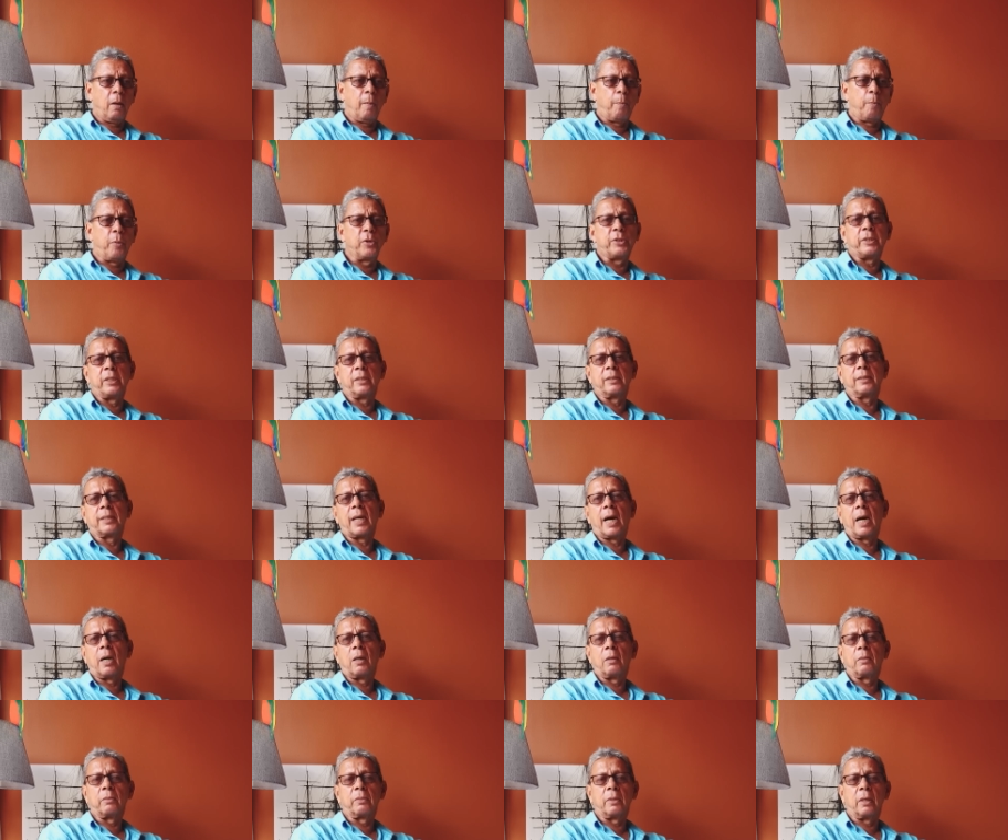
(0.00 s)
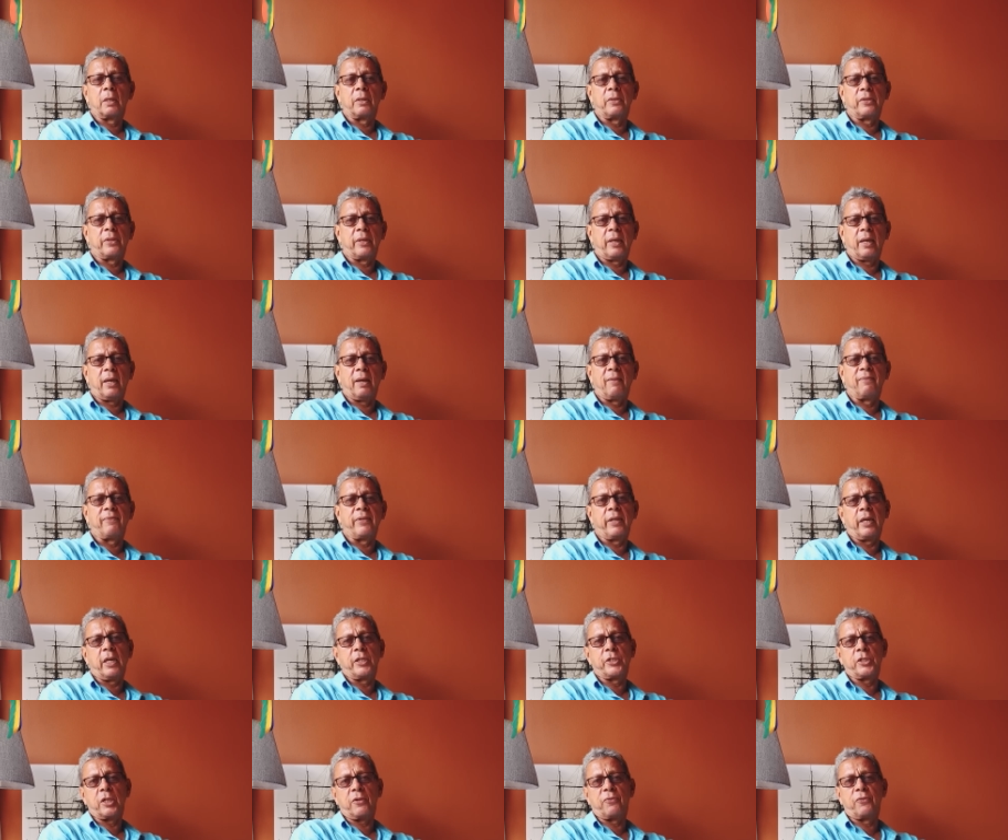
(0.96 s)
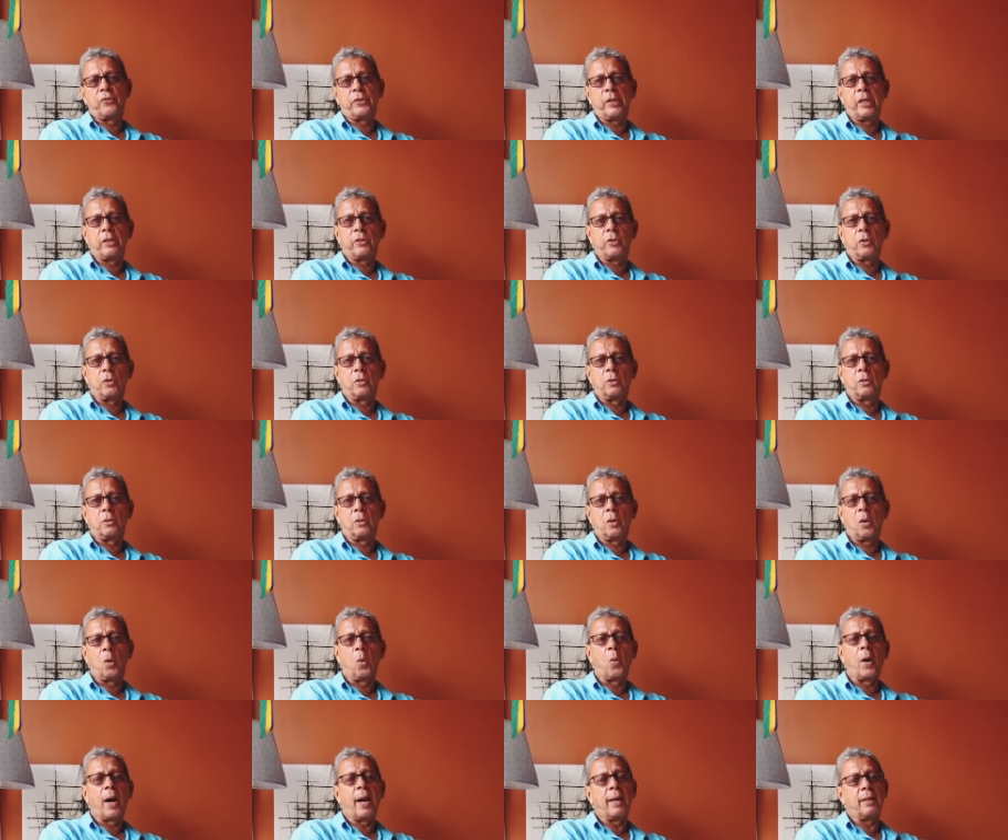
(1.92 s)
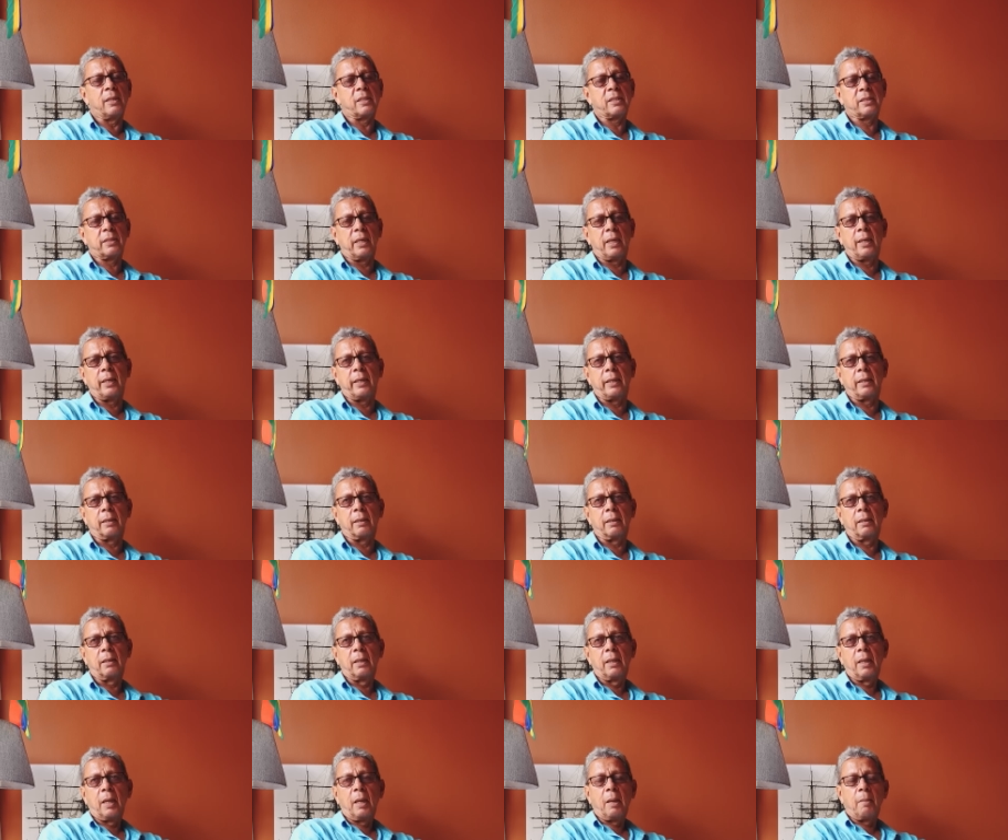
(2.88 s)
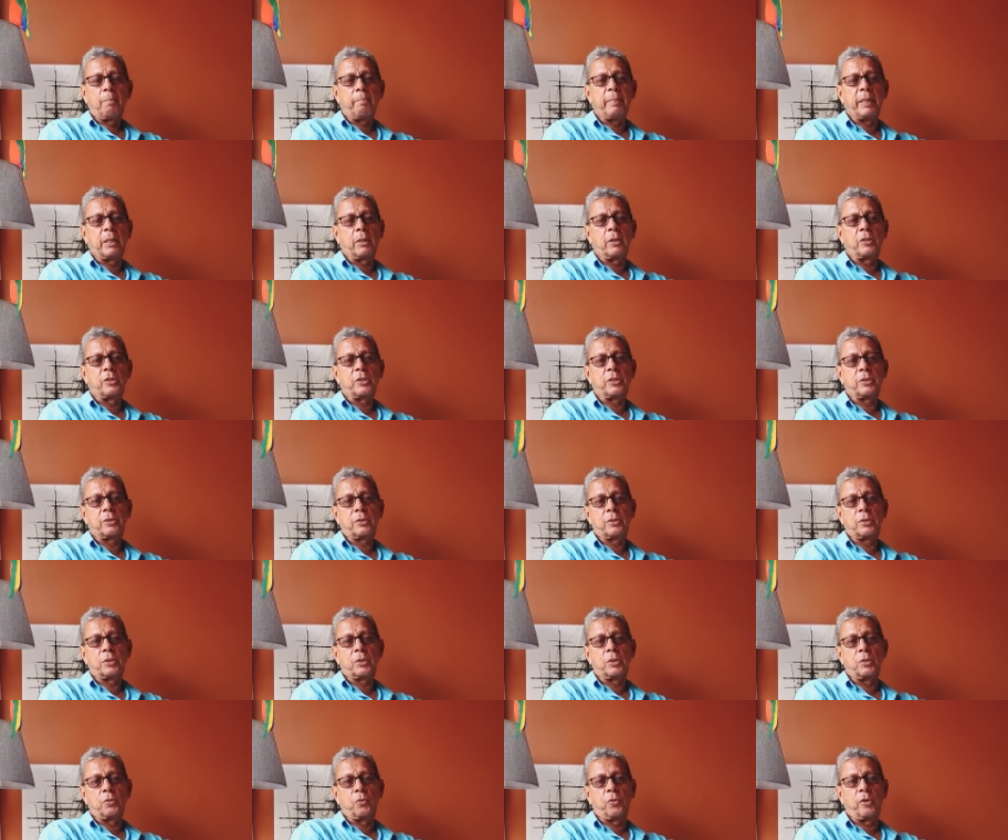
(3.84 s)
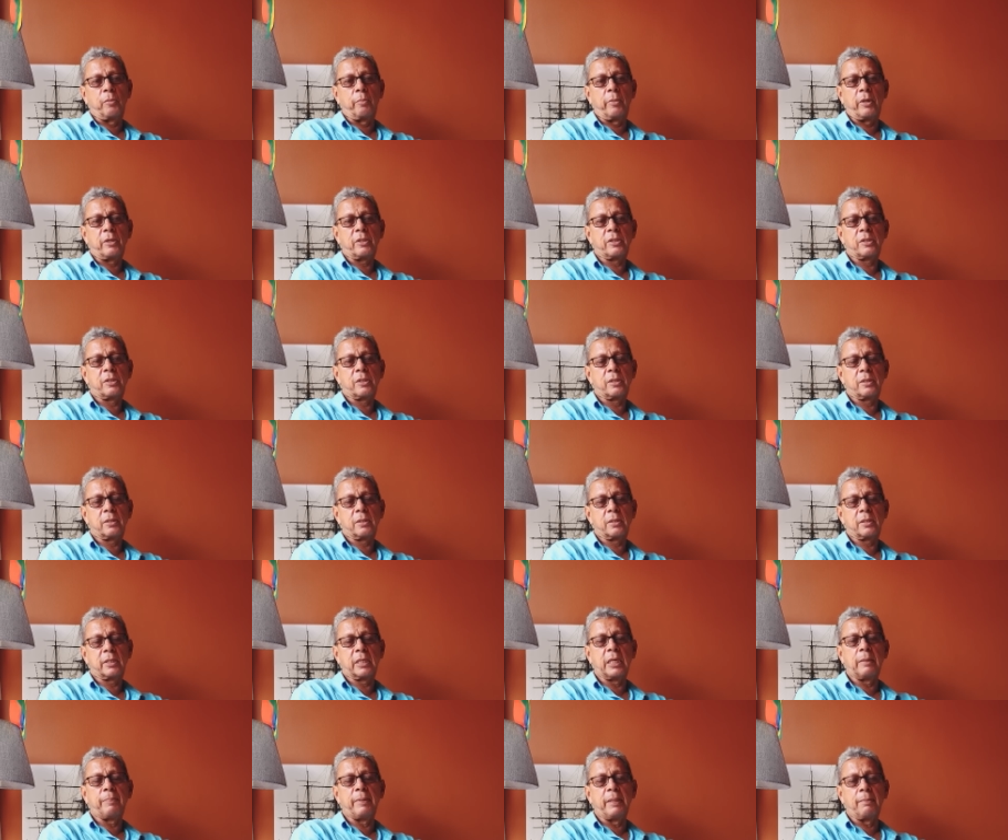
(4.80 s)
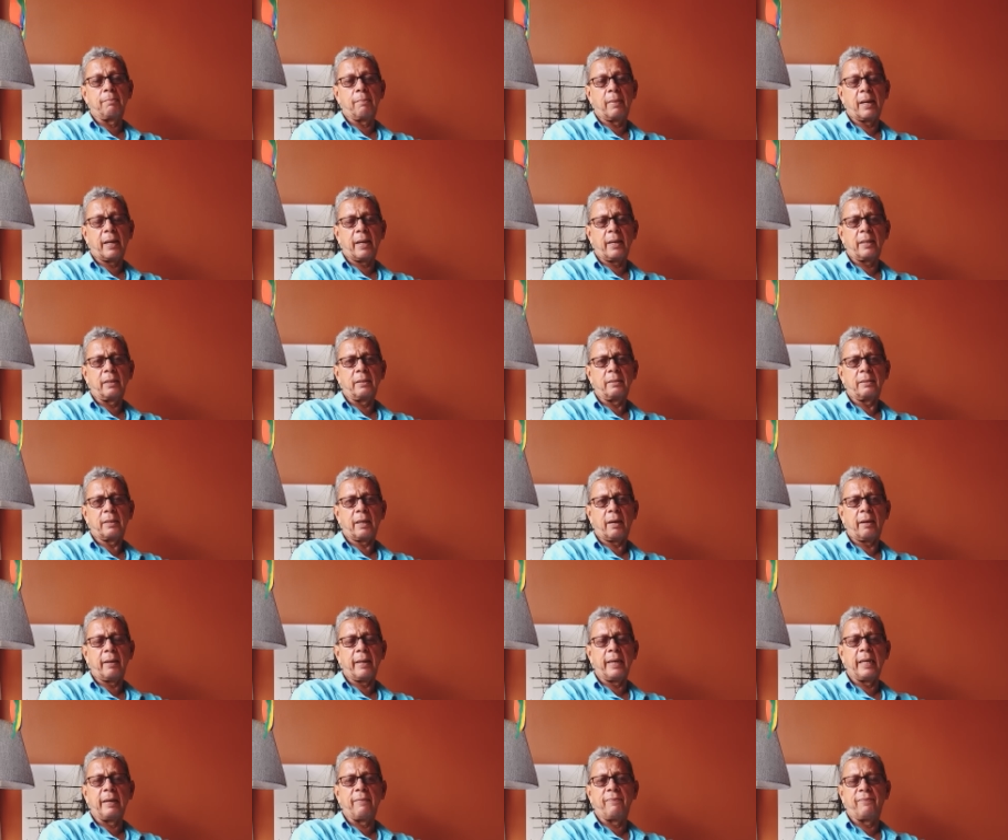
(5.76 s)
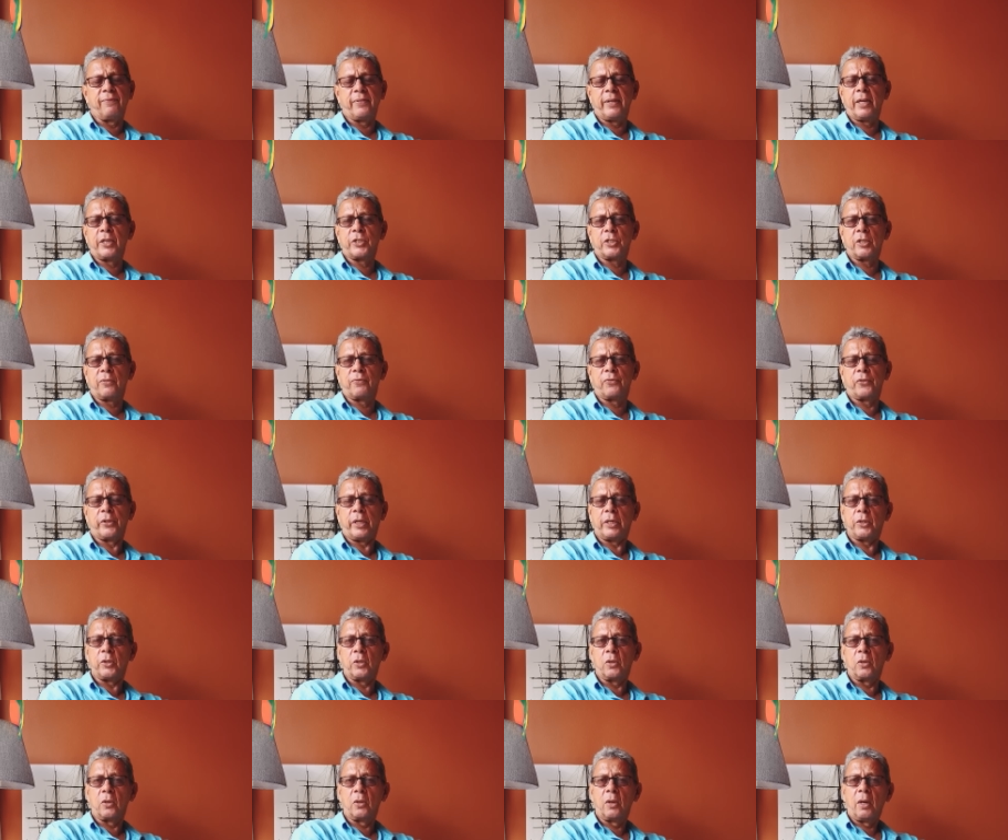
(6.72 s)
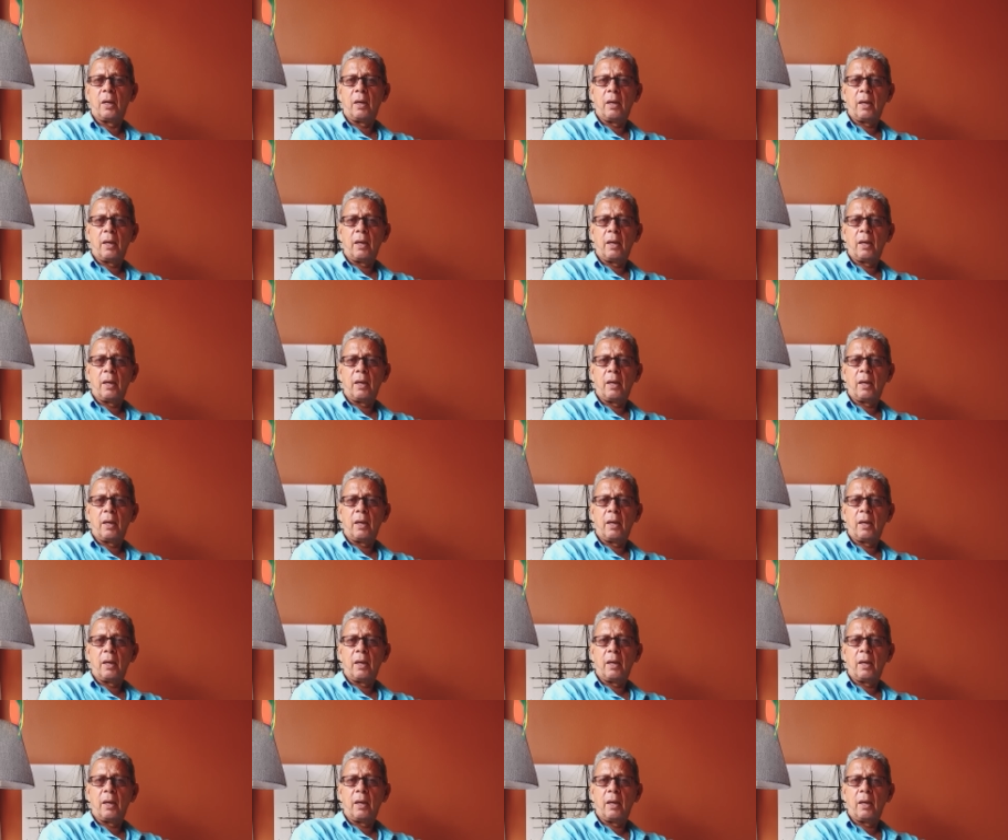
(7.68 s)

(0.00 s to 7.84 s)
putting down their VHF radio while sailing, because we must keep in mind that a VHF radio